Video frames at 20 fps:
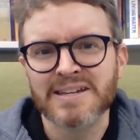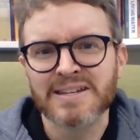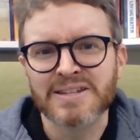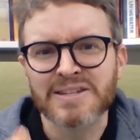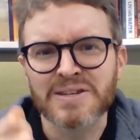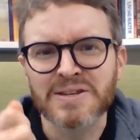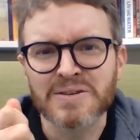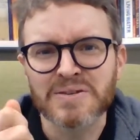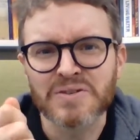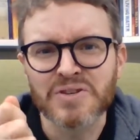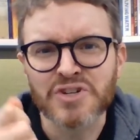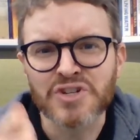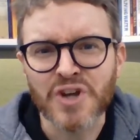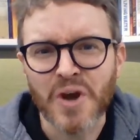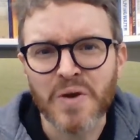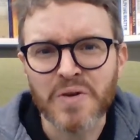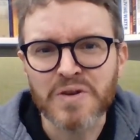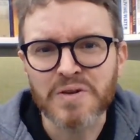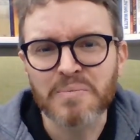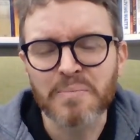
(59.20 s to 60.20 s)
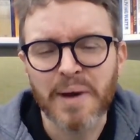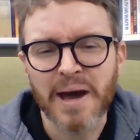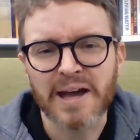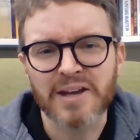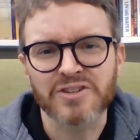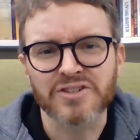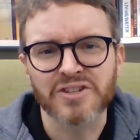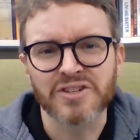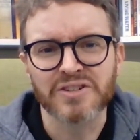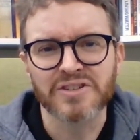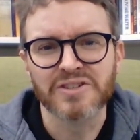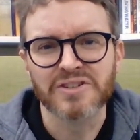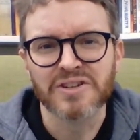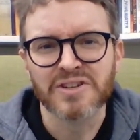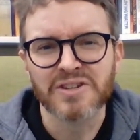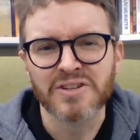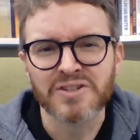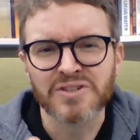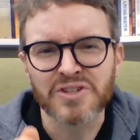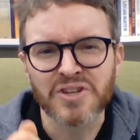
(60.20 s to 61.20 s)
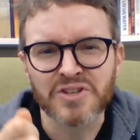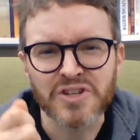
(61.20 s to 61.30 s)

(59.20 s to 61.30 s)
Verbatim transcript: to show compassion to